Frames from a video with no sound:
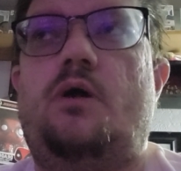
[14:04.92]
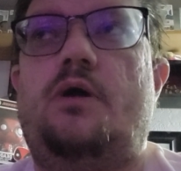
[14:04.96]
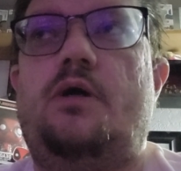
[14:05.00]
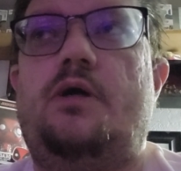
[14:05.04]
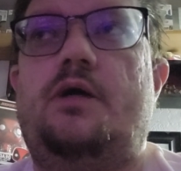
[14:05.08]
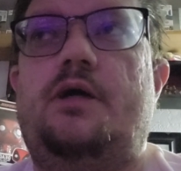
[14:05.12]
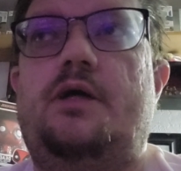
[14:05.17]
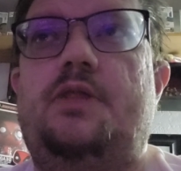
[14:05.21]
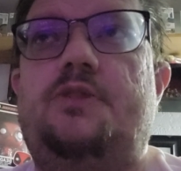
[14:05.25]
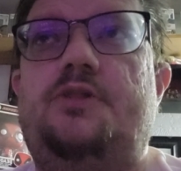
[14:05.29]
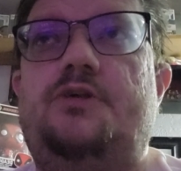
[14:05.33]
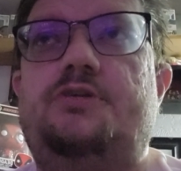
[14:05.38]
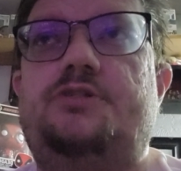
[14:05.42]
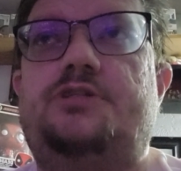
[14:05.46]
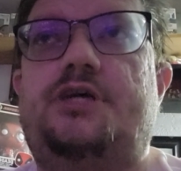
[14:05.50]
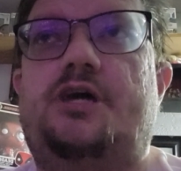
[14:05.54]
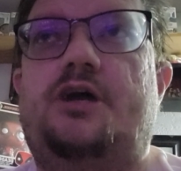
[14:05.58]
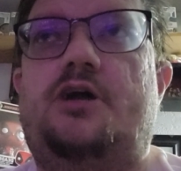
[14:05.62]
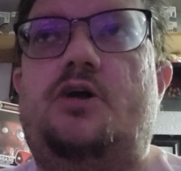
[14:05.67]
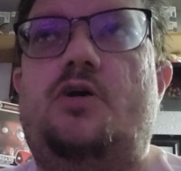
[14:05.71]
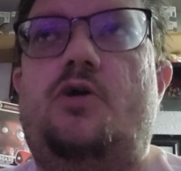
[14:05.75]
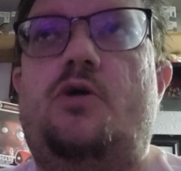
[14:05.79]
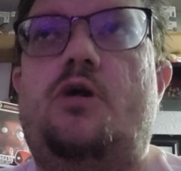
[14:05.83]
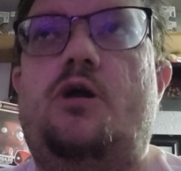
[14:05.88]
Uh, there's
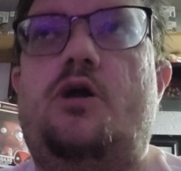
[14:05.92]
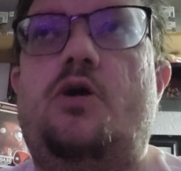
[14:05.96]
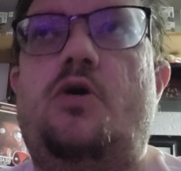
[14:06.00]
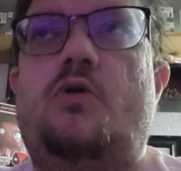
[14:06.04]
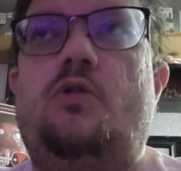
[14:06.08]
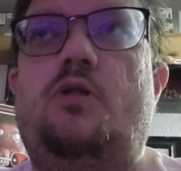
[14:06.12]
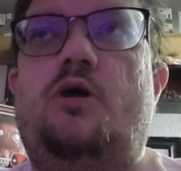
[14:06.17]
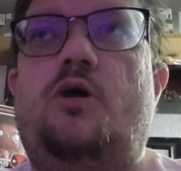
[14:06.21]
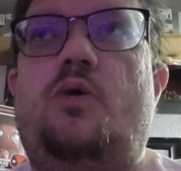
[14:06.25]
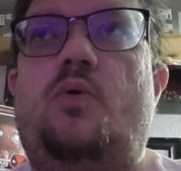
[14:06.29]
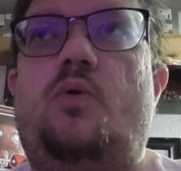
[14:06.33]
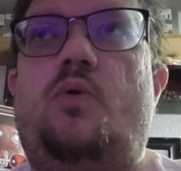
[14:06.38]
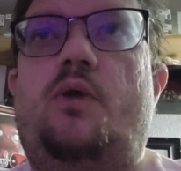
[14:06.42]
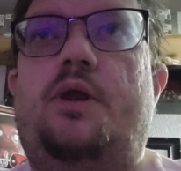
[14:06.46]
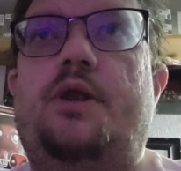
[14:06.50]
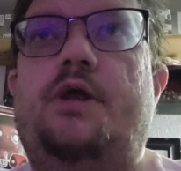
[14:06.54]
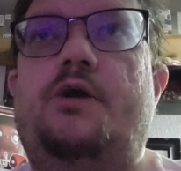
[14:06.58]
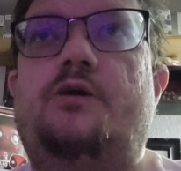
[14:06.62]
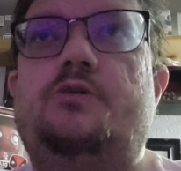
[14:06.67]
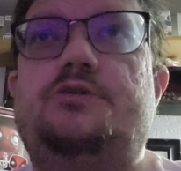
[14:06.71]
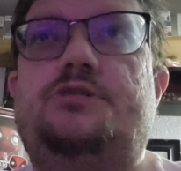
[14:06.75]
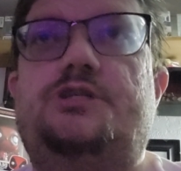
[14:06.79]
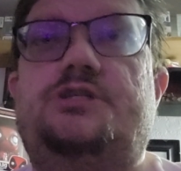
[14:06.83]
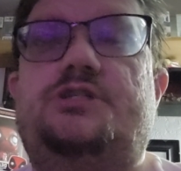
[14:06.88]
a Coca Cola
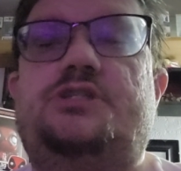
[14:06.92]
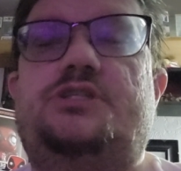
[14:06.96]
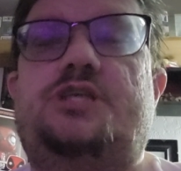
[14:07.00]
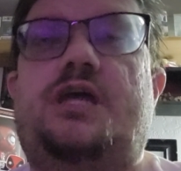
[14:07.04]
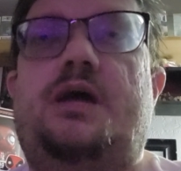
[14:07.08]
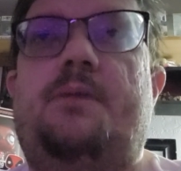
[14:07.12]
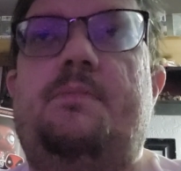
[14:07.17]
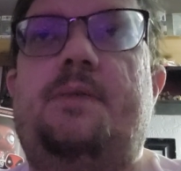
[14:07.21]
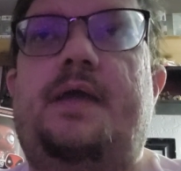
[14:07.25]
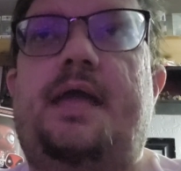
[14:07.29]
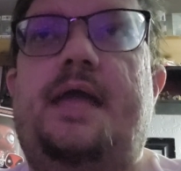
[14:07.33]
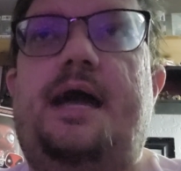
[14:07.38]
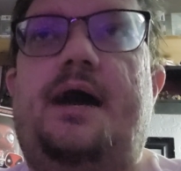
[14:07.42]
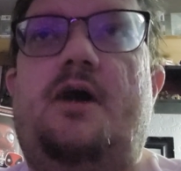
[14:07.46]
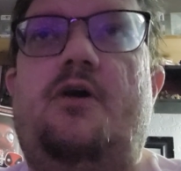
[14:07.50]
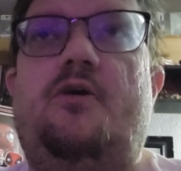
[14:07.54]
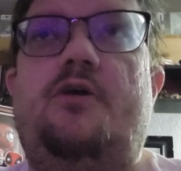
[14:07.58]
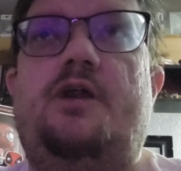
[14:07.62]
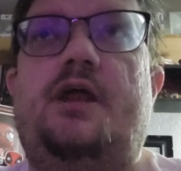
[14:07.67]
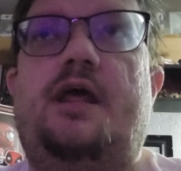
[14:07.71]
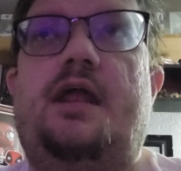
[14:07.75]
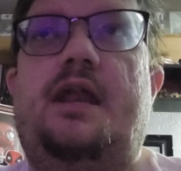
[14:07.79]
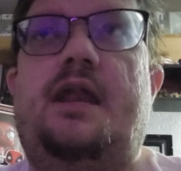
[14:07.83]
Oreos that's coming out,